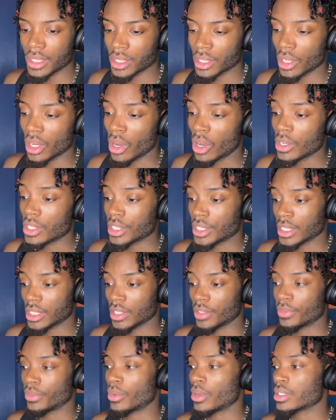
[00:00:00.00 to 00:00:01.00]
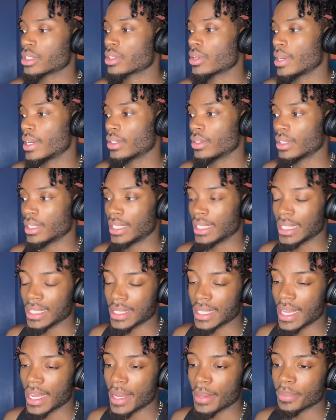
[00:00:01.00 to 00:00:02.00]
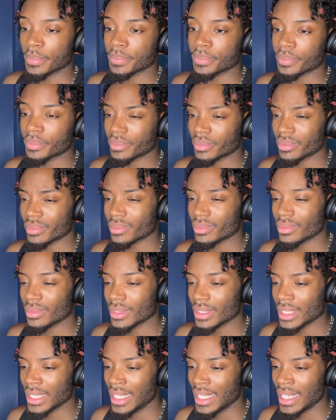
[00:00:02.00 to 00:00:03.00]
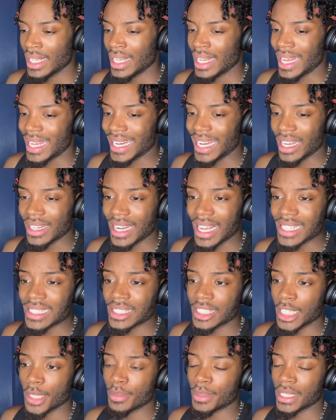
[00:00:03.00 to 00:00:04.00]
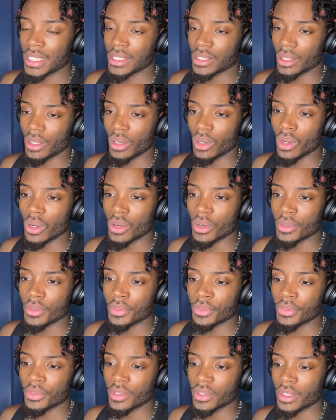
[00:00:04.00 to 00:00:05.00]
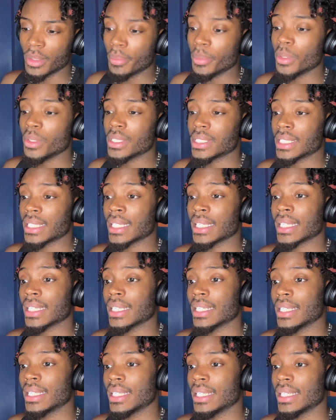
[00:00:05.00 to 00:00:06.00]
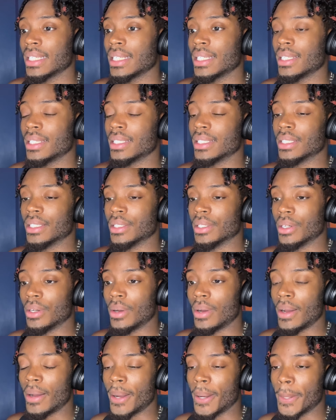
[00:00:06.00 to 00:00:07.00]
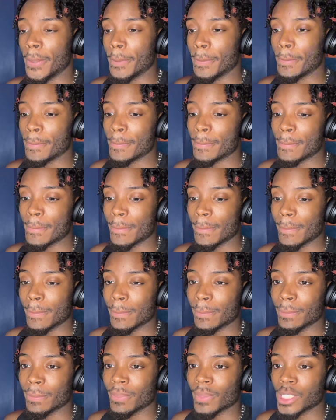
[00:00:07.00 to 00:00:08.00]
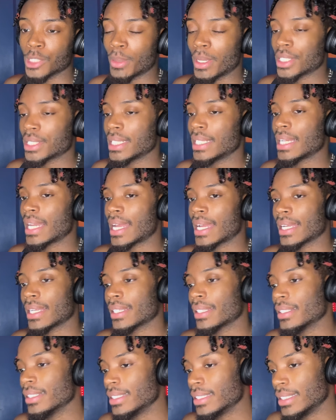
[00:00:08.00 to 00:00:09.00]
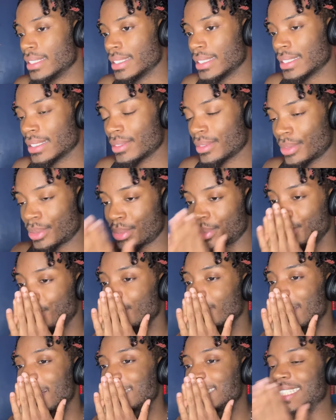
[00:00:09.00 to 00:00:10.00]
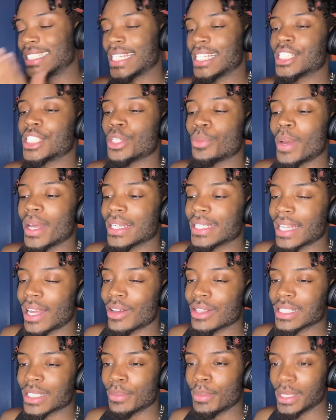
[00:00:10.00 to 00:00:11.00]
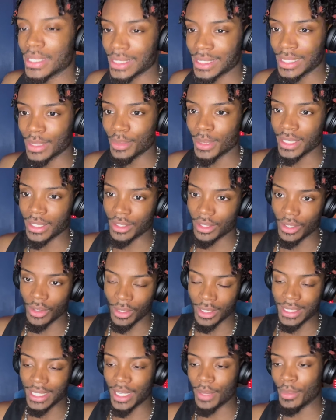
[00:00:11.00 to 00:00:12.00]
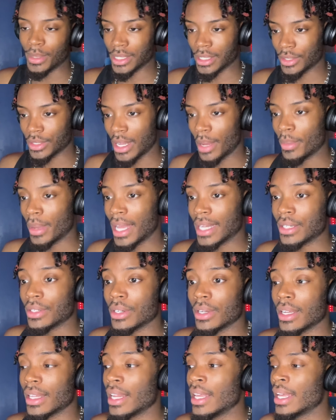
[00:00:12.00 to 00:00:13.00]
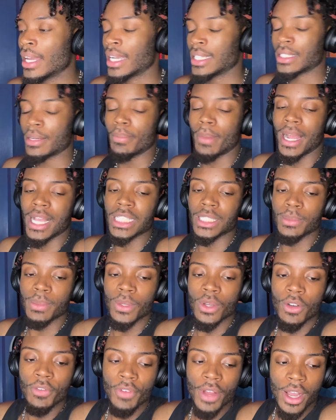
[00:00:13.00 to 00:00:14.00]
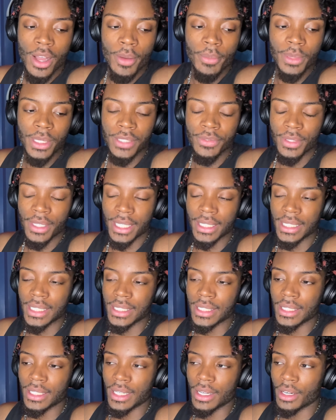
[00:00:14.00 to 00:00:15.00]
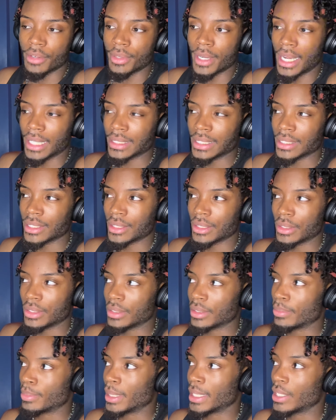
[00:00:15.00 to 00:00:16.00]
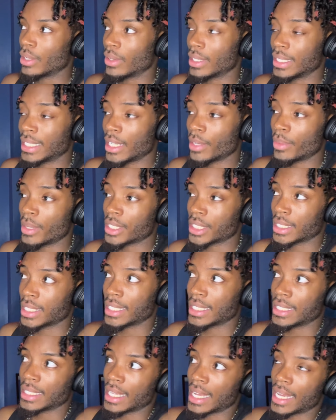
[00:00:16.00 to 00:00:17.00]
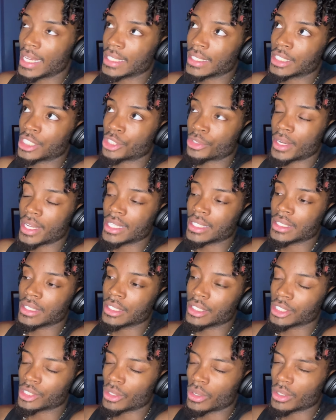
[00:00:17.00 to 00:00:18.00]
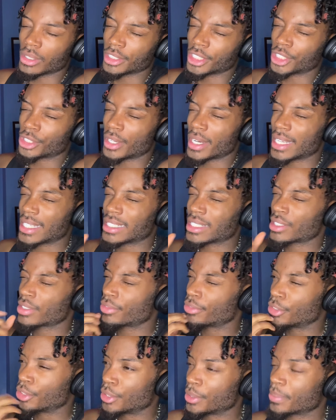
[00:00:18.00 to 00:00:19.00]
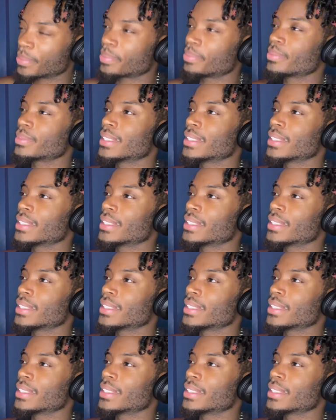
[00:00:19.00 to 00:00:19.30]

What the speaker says: conscious of what's going on in the time and how that seeped into a lot of the music, you know, especially like she said she went down to Mississippi, goddamn, and stuff. So I don't know, because it reminds me of this video I did reacting to Billie Holiday, where she had Strange Fruit.